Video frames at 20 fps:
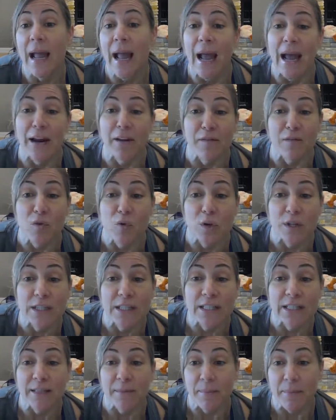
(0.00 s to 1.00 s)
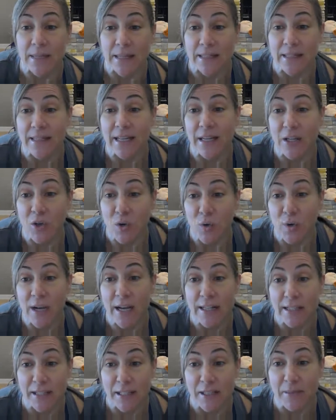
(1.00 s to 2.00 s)
And of course, that means that yoga
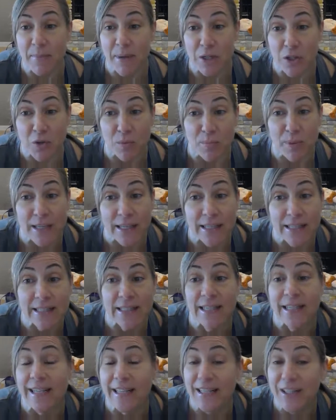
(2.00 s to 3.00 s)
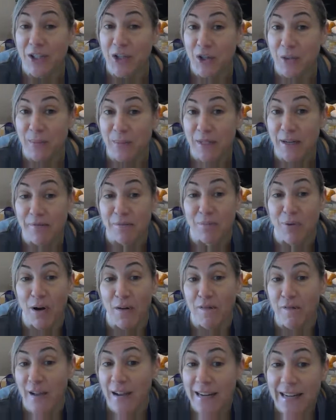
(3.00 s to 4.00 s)
has a special place in terms of
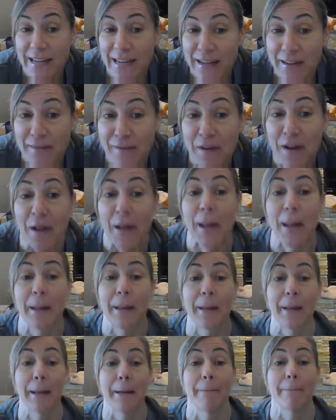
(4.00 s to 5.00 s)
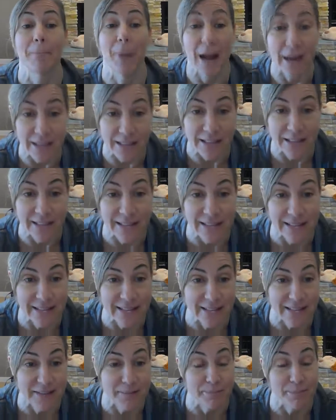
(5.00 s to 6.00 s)
preventative
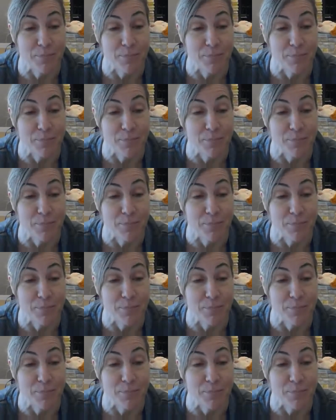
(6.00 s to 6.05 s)
practices,